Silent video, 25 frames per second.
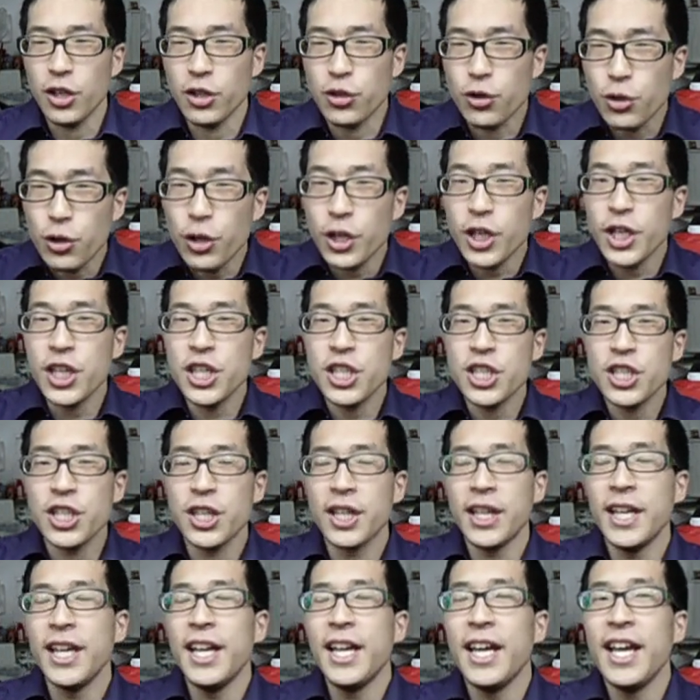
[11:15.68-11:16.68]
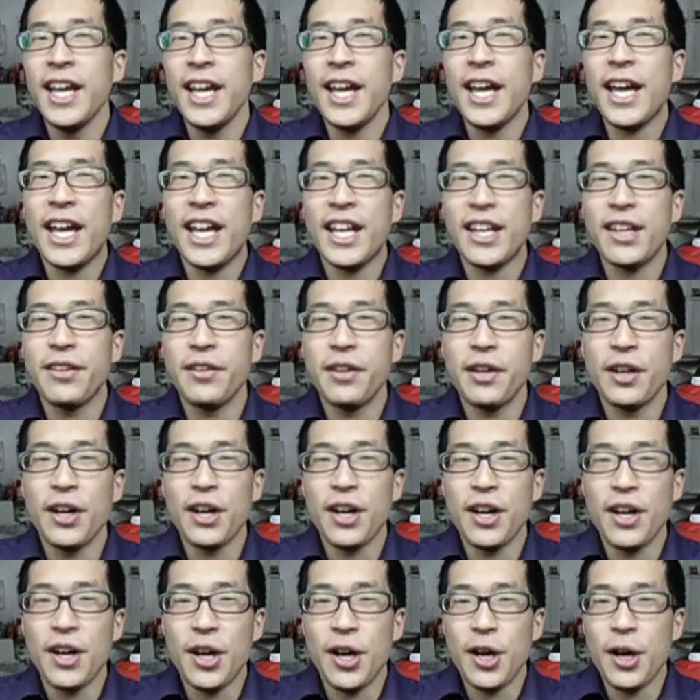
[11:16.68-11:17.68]
Turkish. And
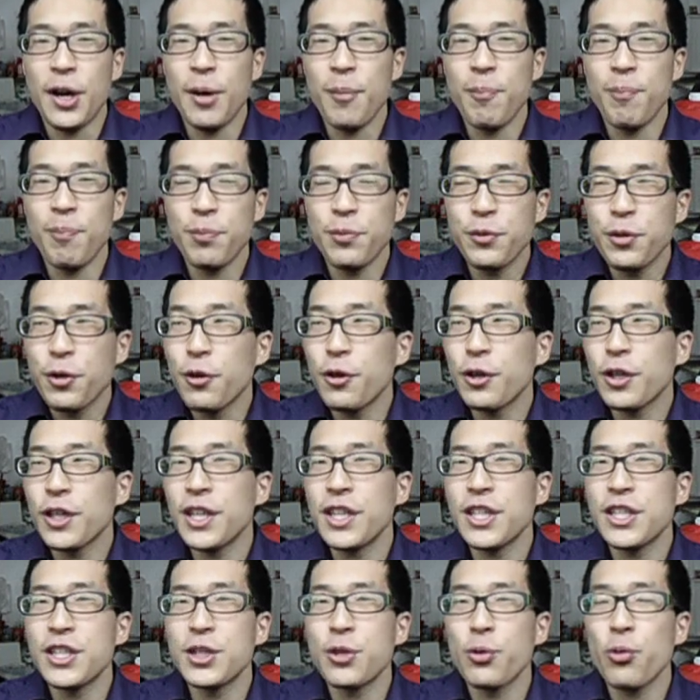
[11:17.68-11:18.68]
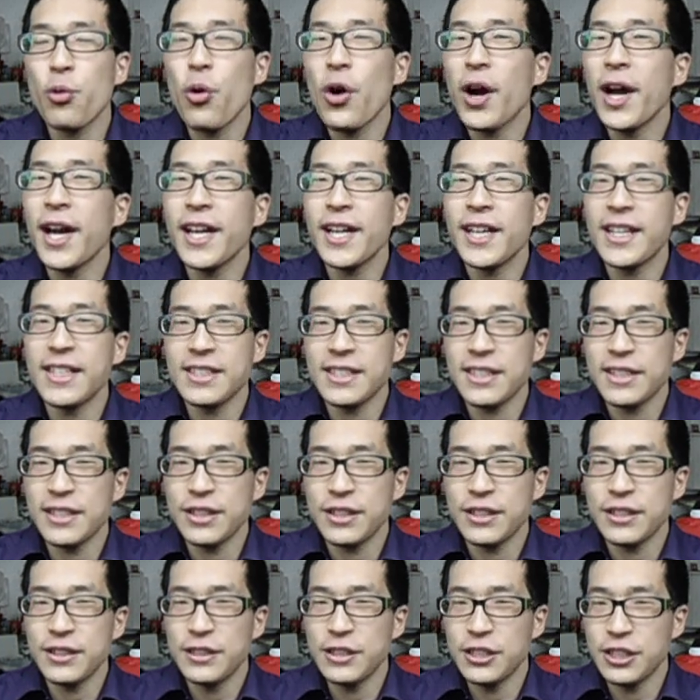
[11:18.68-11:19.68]
Turkish, why is it
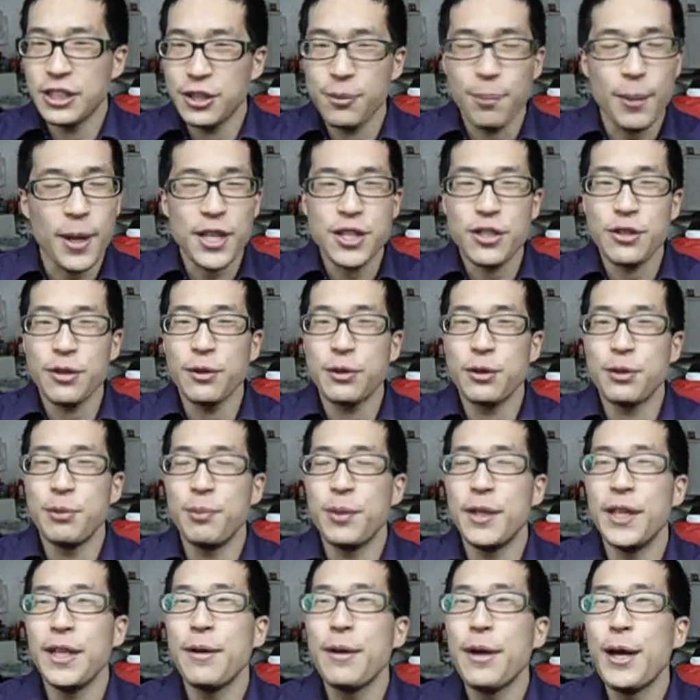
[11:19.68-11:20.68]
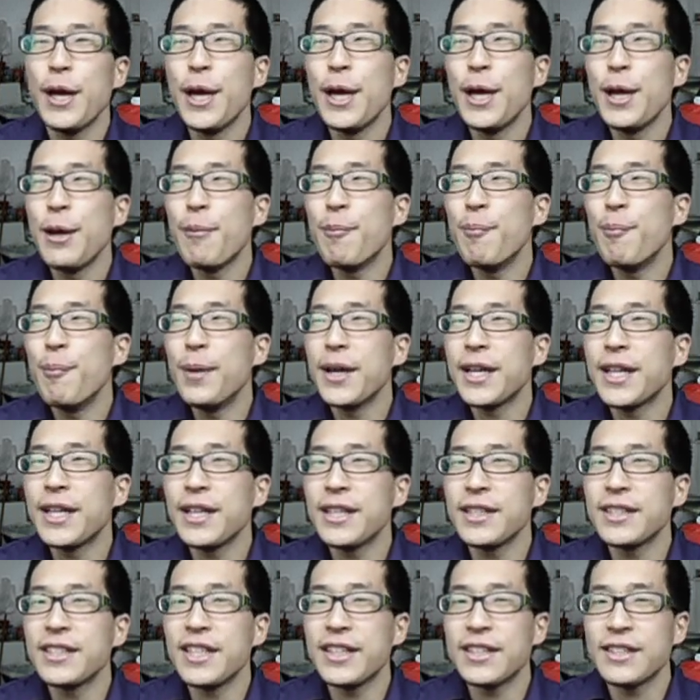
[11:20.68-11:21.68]
special to me?
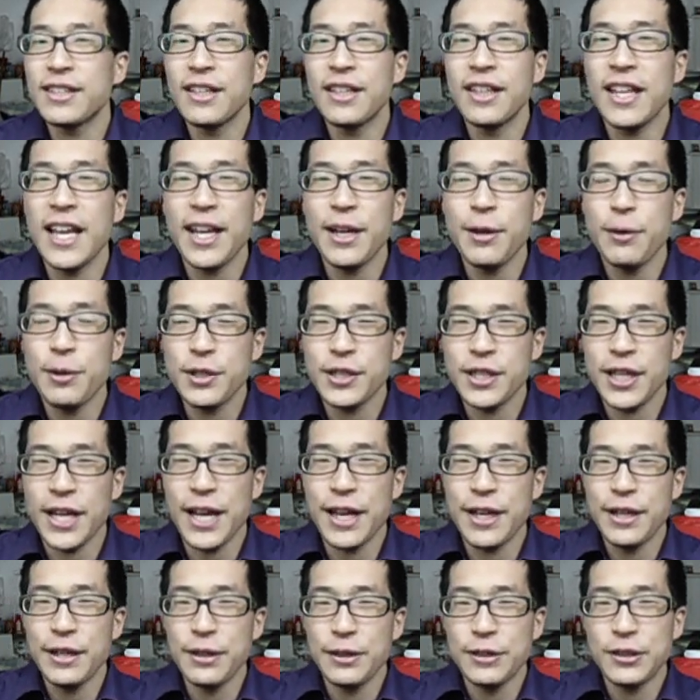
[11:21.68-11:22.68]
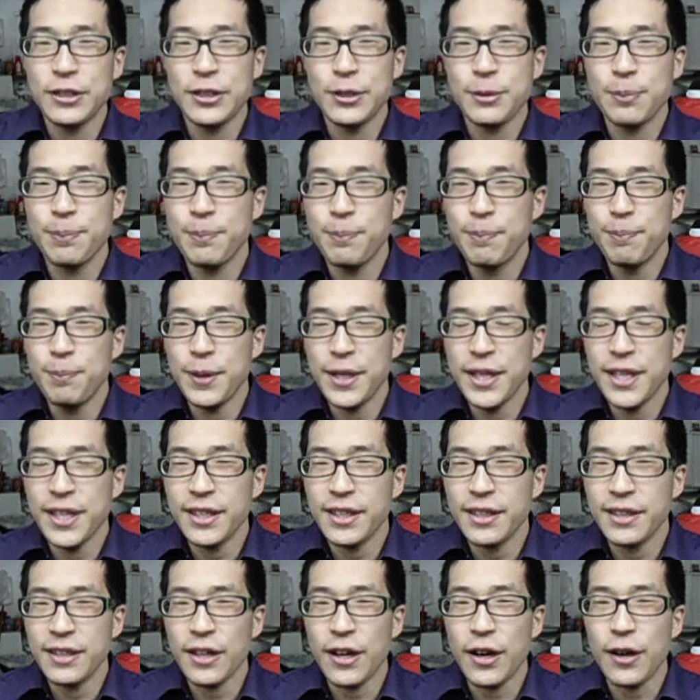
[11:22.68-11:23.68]
Because it's a language I could speak
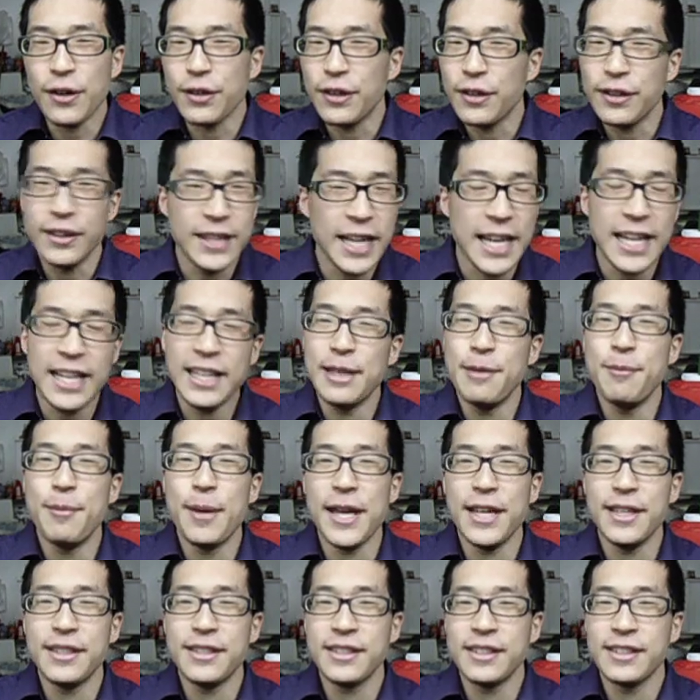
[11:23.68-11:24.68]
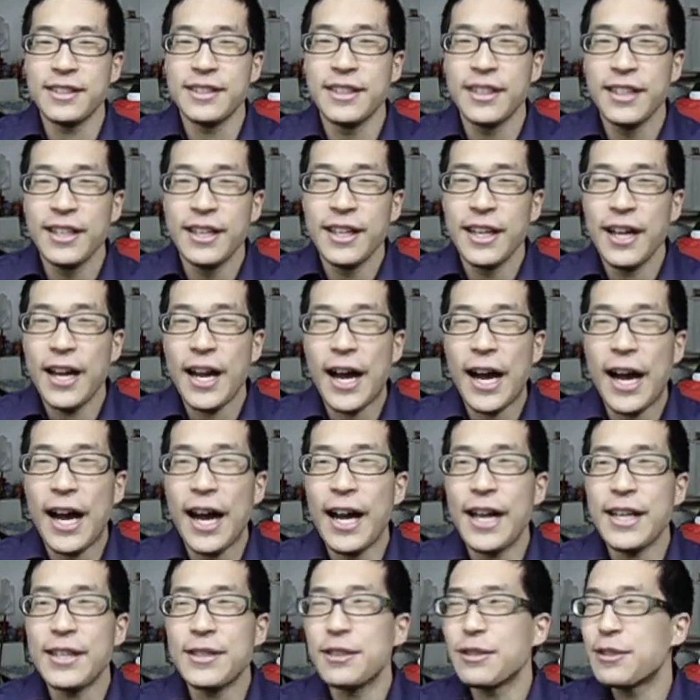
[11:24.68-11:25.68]
on a daily basis.
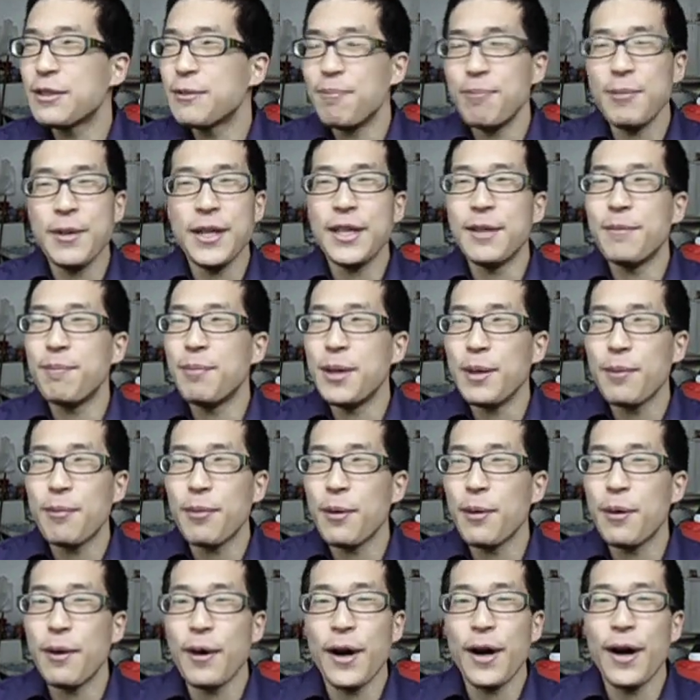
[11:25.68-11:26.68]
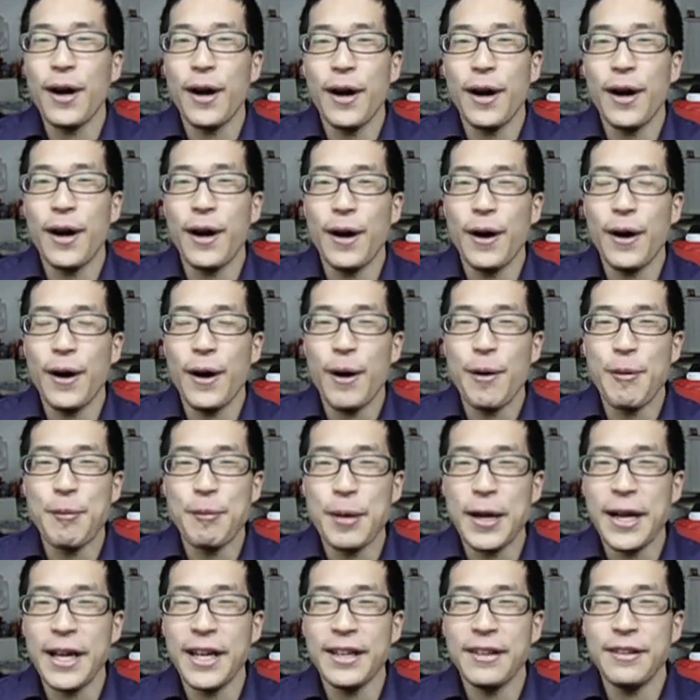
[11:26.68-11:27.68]
I just meet people on
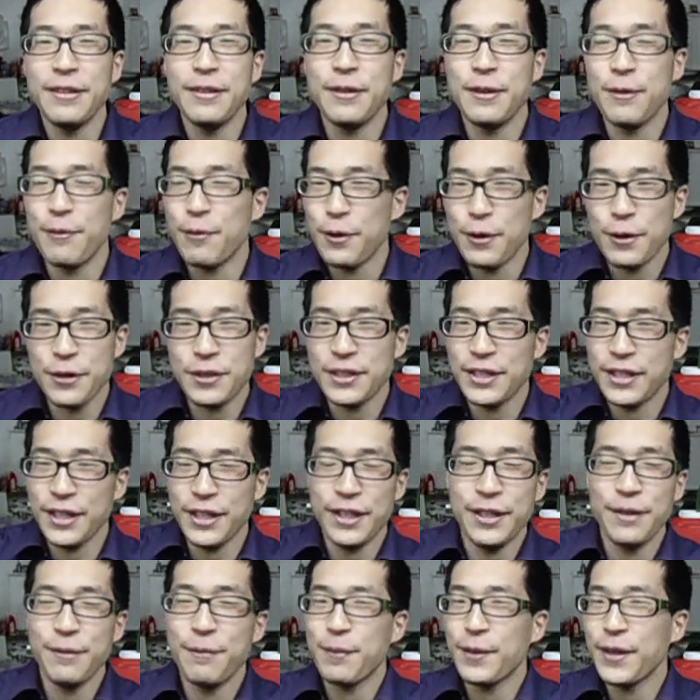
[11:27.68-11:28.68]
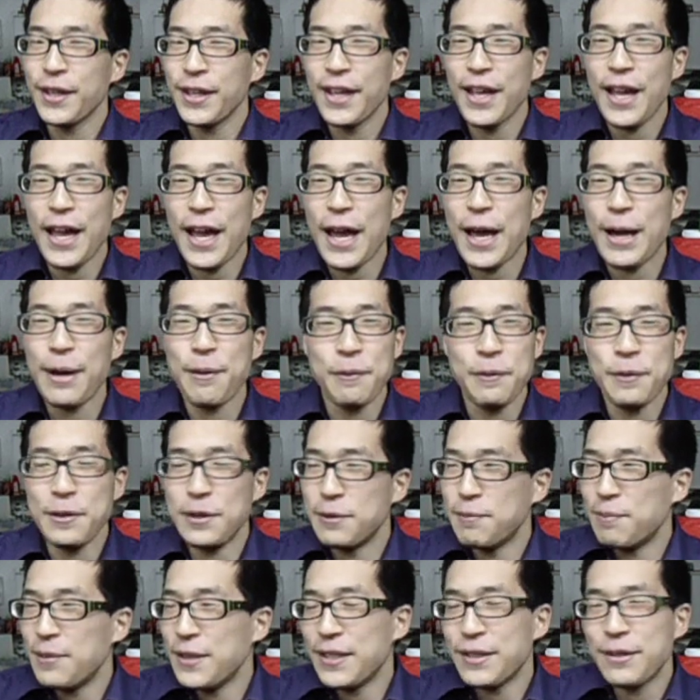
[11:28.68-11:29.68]
my university, and we
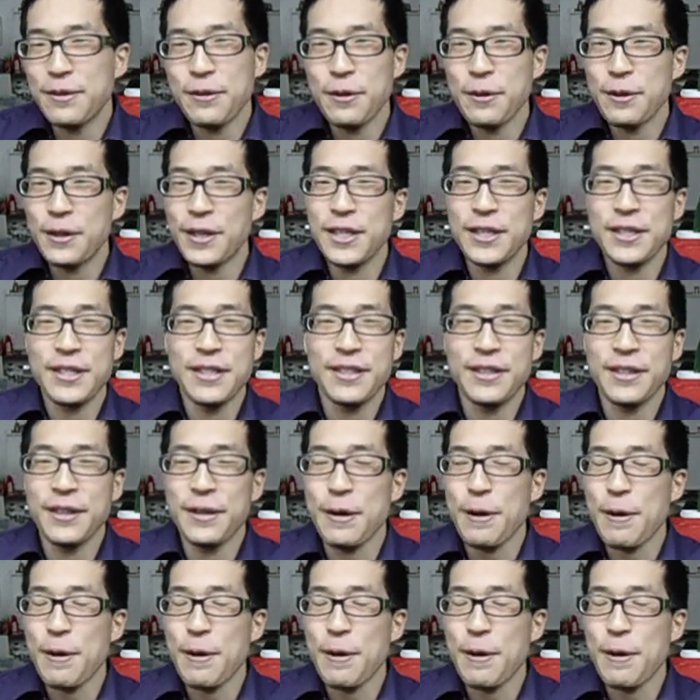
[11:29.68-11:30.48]
speak Turkish